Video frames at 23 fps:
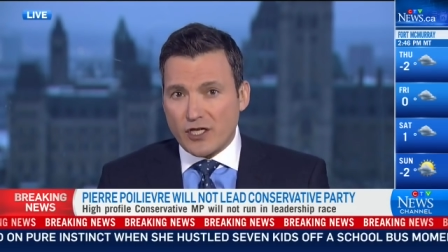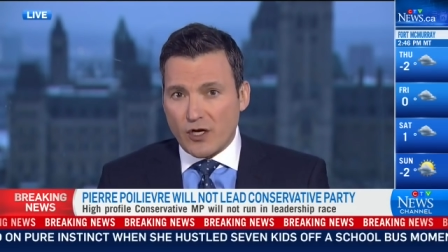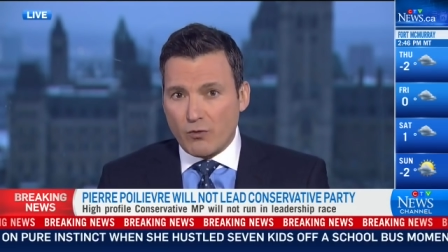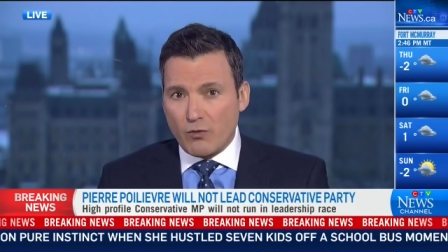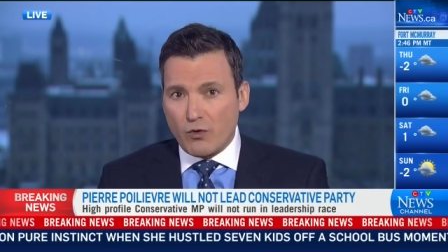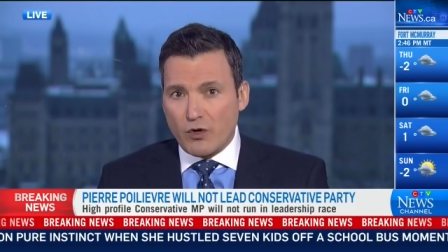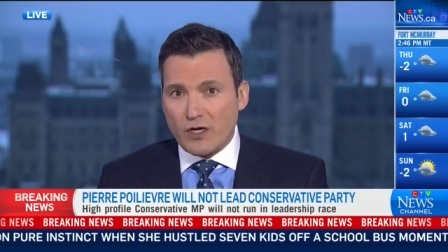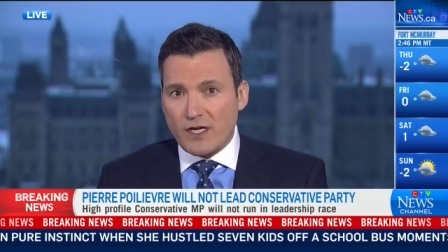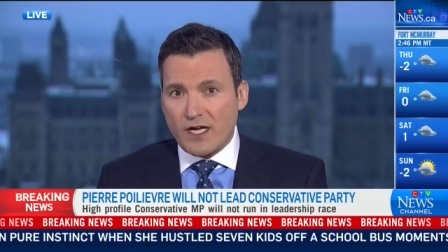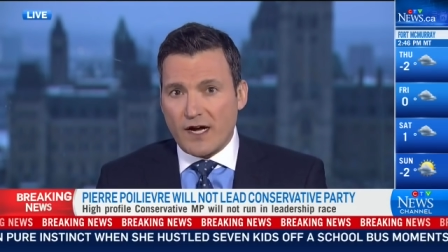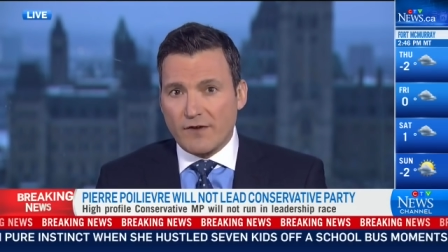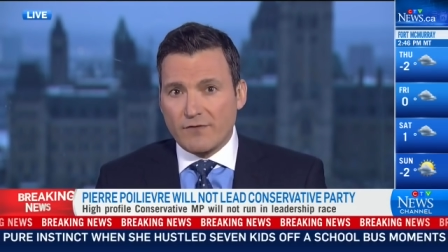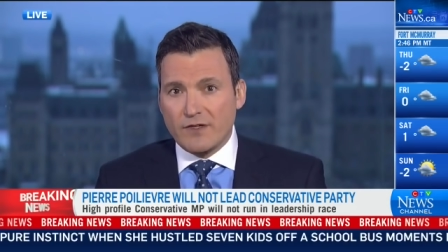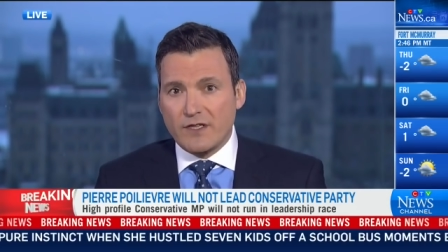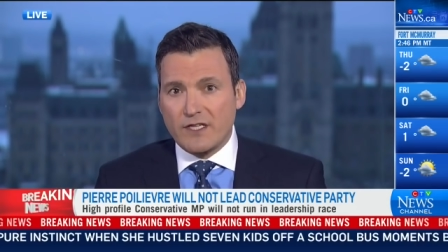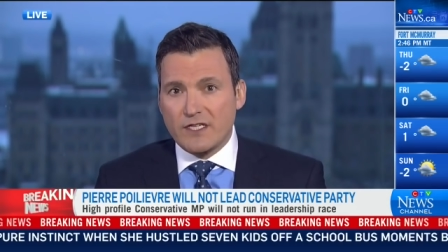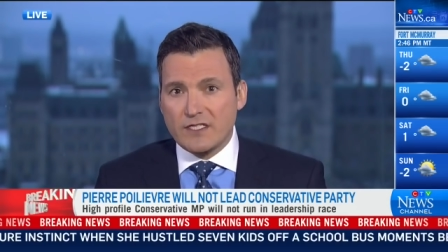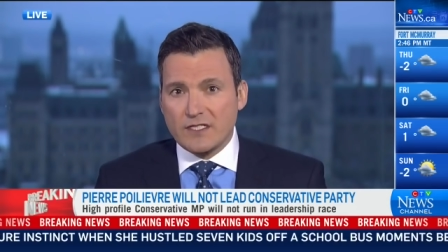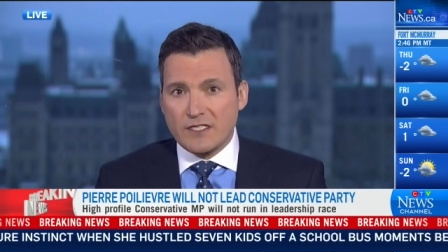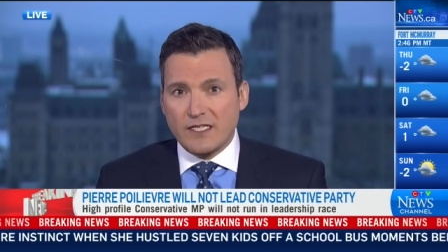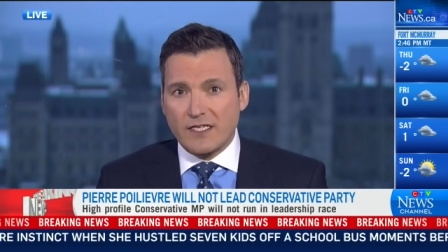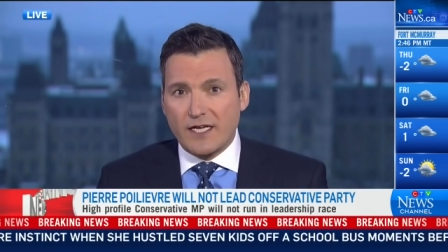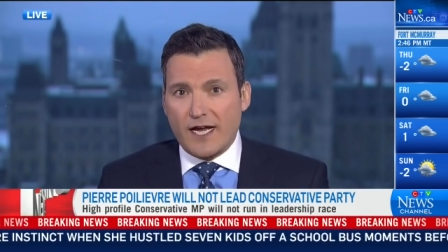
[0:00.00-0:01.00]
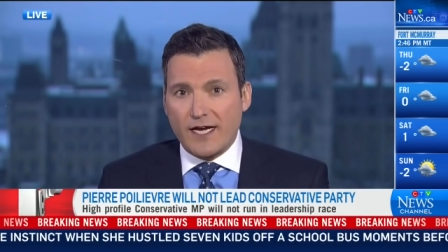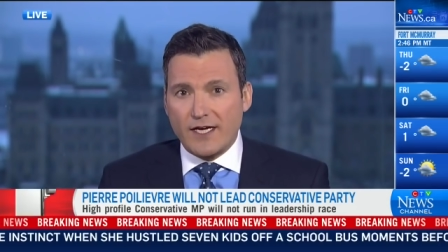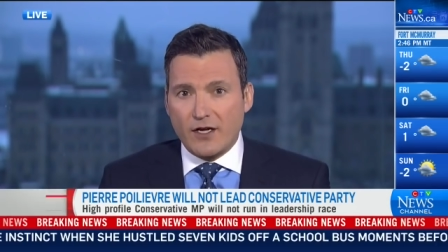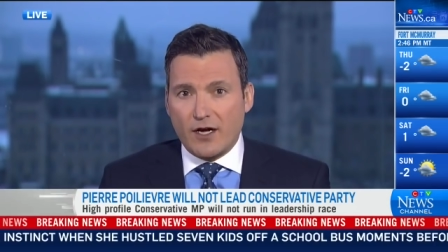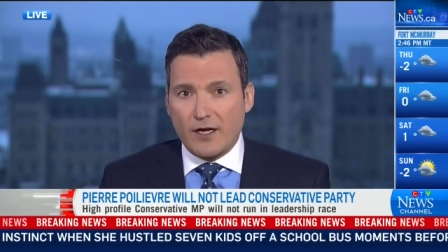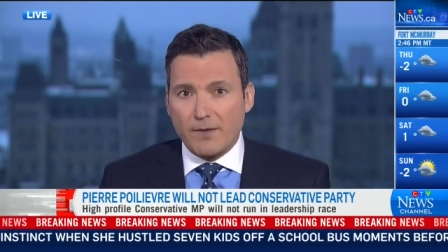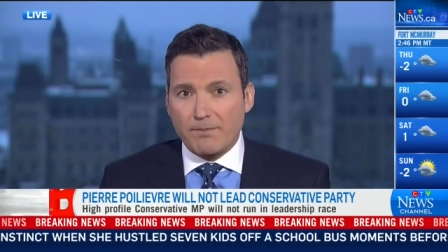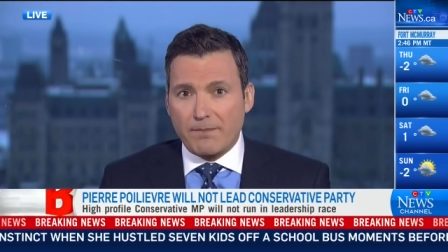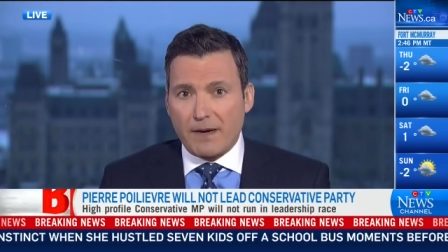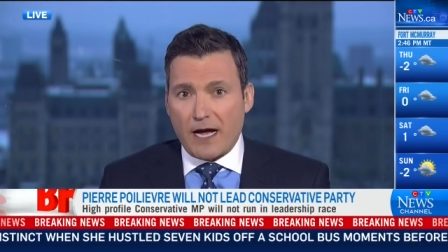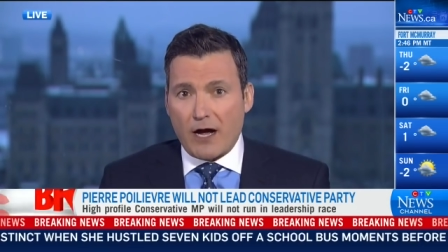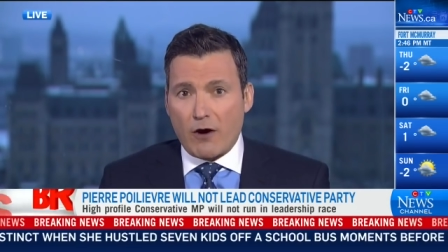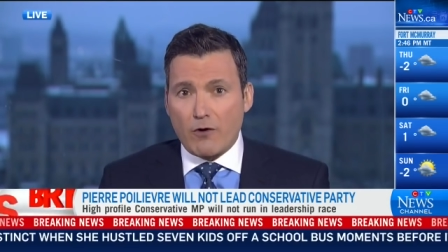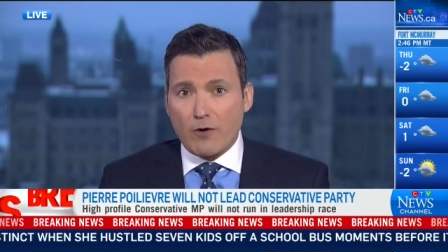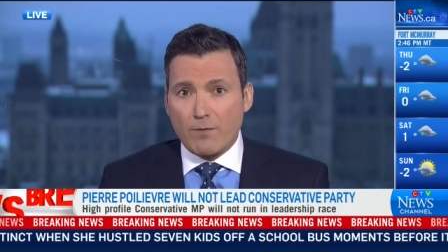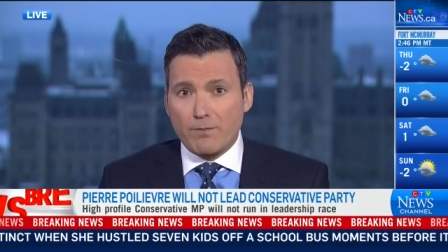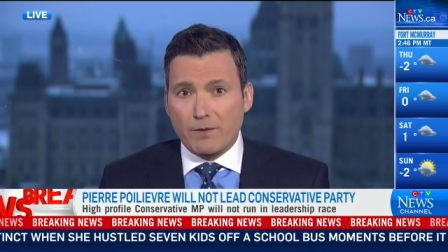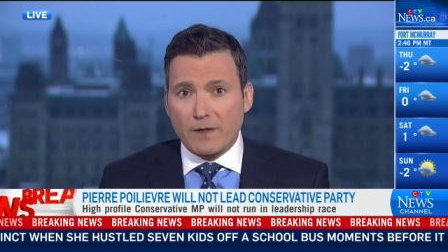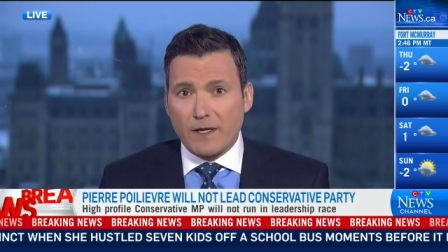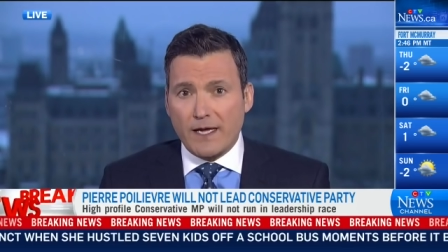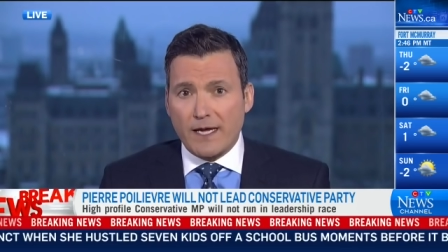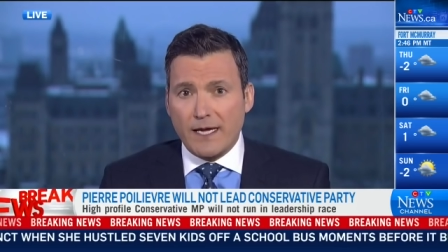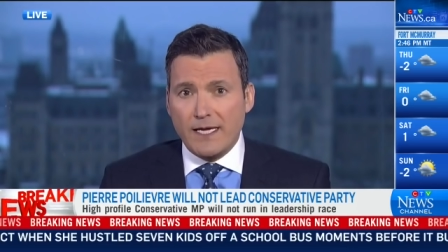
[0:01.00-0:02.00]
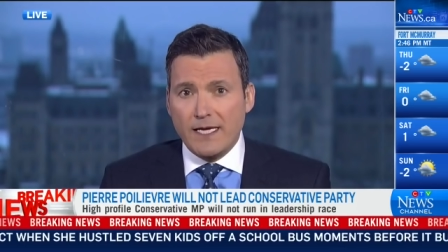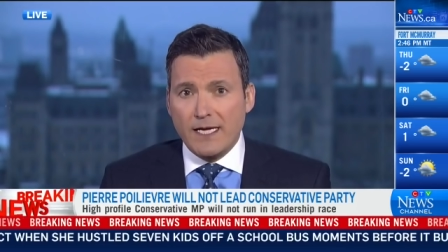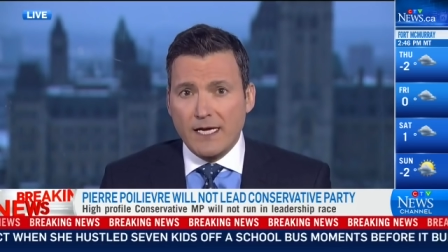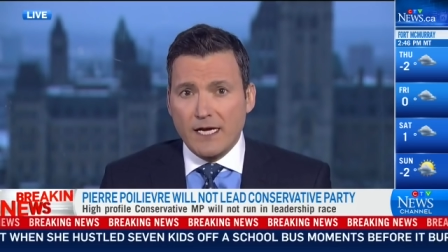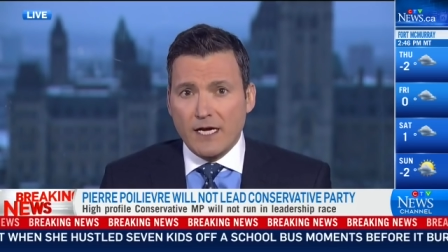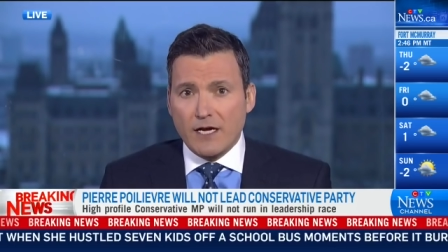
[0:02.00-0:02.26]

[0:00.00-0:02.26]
And we'll cover this tonight on Power Play